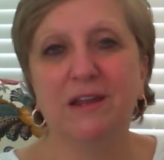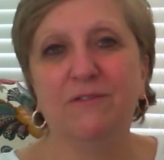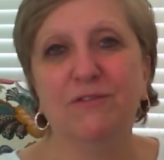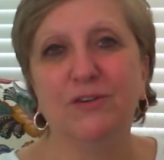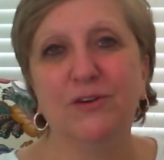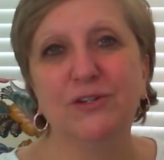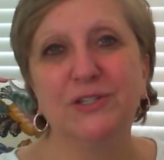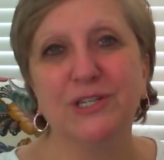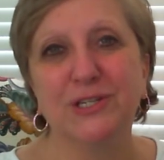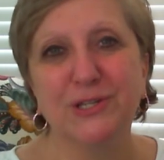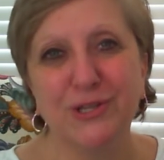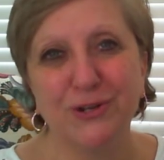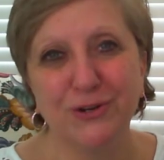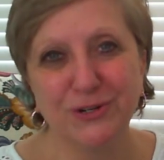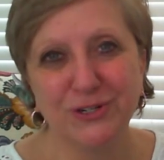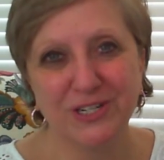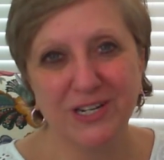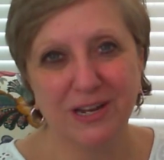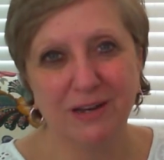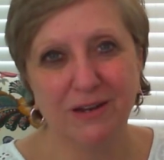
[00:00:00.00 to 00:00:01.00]
verses
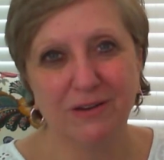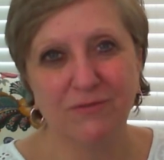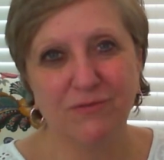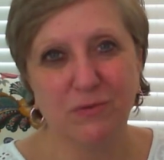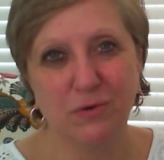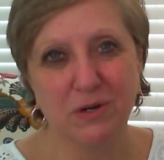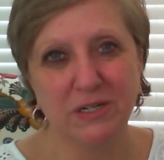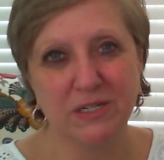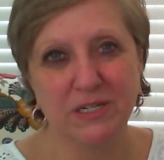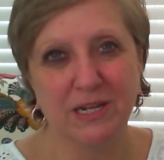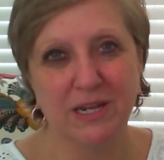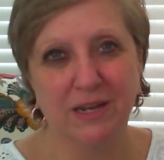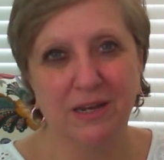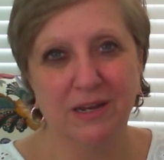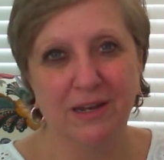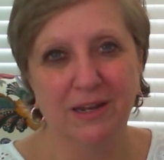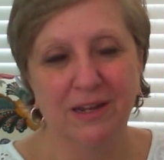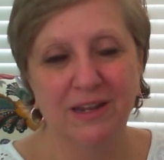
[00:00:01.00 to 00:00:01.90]
13 and 14.